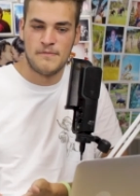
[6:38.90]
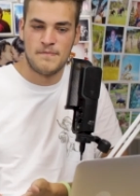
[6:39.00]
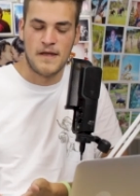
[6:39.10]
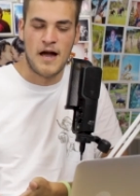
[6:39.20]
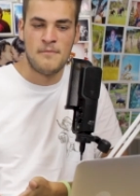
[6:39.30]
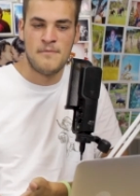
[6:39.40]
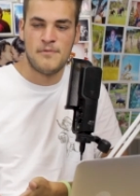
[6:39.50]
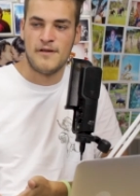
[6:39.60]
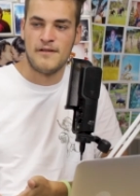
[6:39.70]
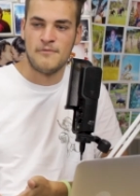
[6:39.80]
pub. I
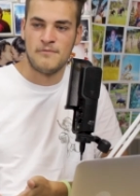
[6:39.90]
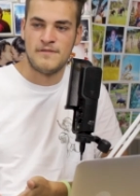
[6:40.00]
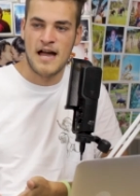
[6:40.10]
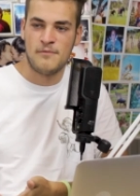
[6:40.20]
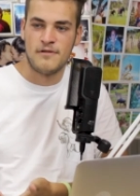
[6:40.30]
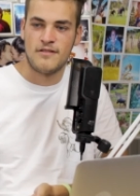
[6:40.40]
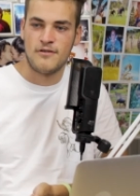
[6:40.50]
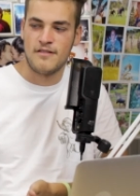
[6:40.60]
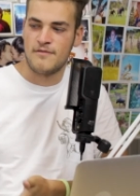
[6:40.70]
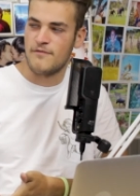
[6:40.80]
remember Dan was
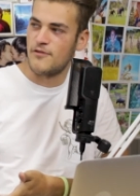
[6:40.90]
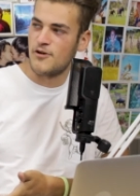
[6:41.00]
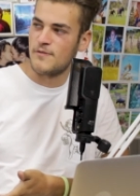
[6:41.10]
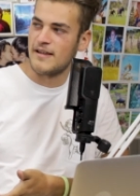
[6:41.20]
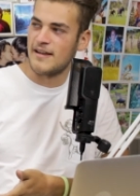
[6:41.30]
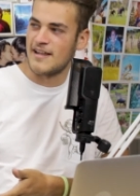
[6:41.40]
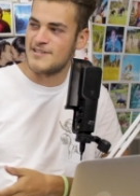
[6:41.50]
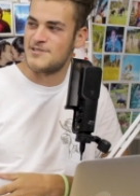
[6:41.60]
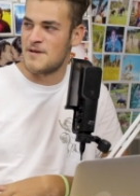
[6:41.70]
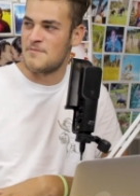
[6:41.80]
doing some filming, and
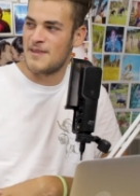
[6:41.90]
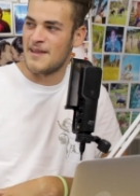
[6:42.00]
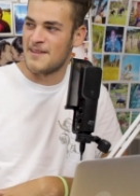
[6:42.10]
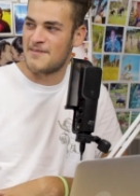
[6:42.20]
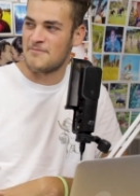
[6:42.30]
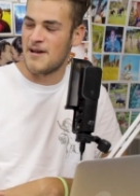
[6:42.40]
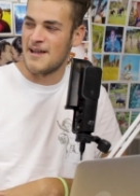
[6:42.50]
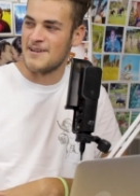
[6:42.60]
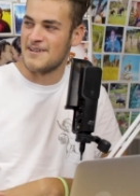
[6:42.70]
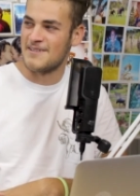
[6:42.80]
do you remember this?
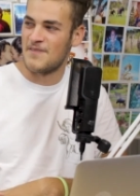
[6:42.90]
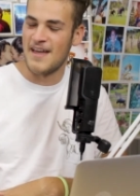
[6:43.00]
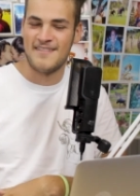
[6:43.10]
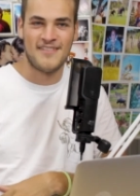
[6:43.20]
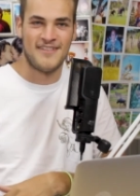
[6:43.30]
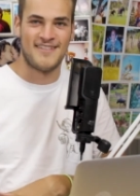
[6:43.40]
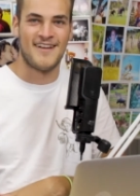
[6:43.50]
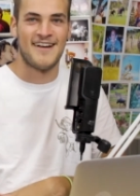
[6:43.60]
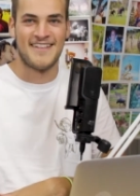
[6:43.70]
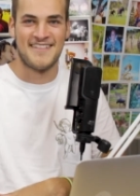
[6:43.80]
When there's like this
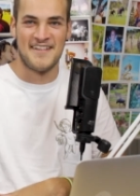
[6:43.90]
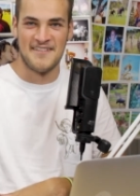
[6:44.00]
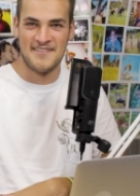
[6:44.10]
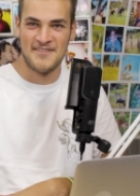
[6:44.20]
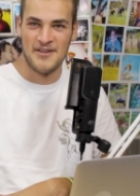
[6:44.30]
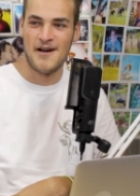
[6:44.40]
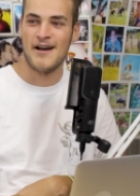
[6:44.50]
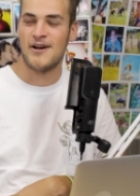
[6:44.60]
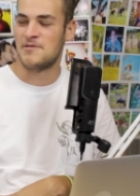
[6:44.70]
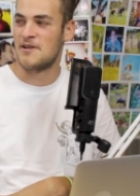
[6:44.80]
sign that says no
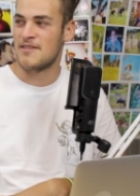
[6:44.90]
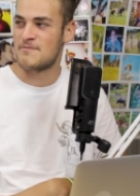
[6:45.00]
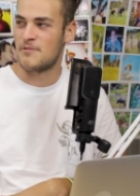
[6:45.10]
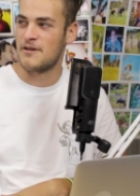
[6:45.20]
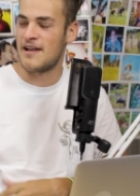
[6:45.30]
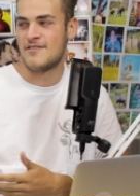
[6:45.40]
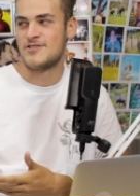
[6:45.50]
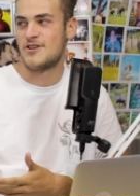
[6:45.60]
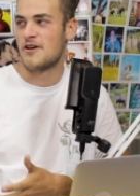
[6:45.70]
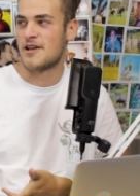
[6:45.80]
alcohol at this point. As a
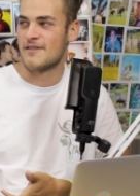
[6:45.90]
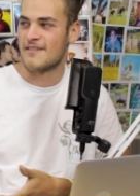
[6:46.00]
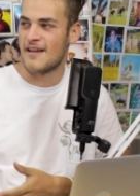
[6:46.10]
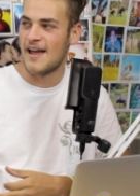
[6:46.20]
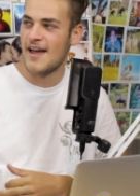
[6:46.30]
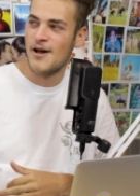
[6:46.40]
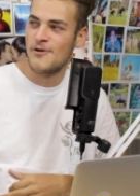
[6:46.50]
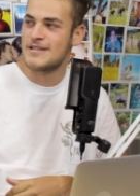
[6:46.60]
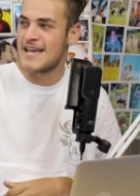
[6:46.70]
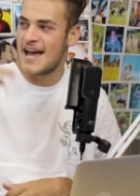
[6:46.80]
joke, I was like,
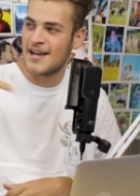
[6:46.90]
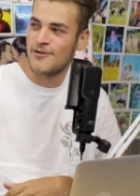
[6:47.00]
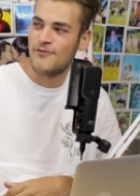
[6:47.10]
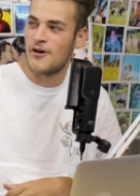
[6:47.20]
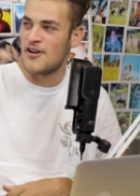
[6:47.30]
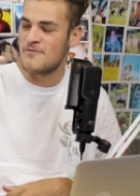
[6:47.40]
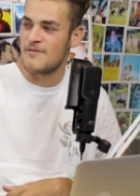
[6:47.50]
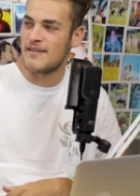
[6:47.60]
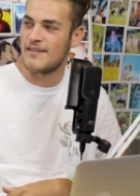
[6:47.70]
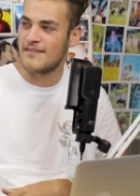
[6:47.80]
"Oh, Dan, get a photo of
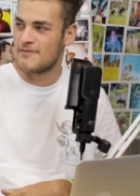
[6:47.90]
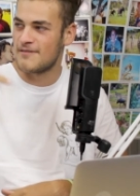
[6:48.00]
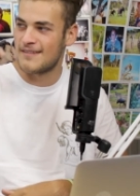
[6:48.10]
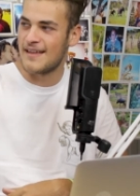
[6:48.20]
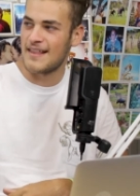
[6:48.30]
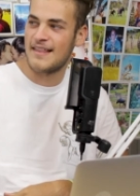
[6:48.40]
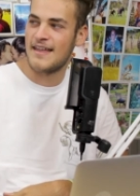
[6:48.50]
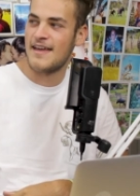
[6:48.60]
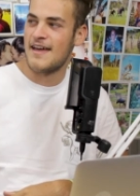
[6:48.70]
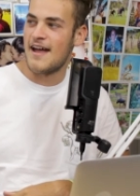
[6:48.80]
me with this."
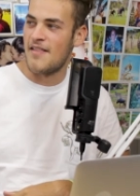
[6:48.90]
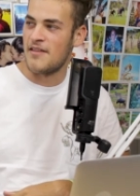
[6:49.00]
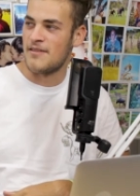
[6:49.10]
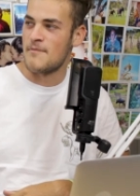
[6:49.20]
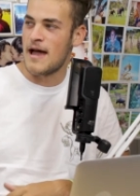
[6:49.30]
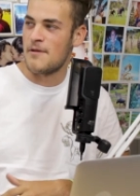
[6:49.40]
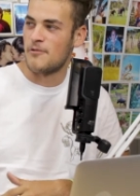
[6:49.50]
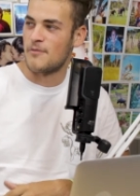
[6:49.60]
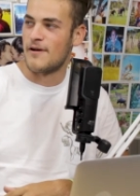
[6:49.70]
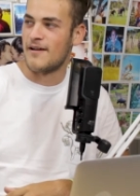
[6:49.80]
And then the man
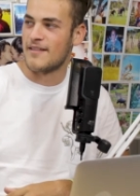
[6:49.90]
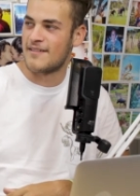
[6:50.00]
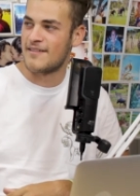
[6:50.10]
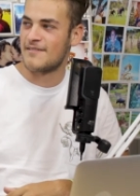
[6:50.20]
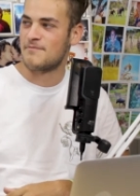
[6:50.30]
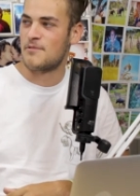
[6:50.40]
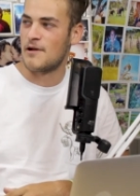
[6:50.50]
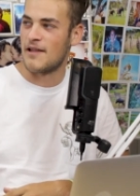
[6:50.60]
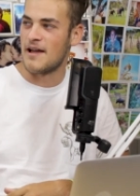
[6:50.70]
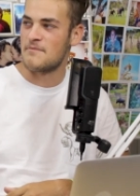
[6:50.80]
walked past,
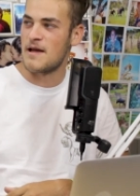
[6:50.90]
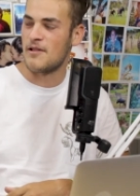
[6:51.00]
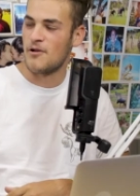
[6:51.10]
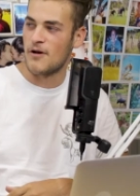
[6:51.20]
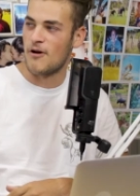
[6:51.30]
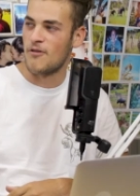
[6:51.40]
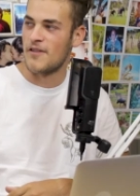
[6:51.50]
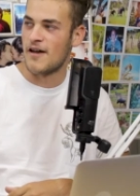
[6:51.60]
probably like maybe a little bit older than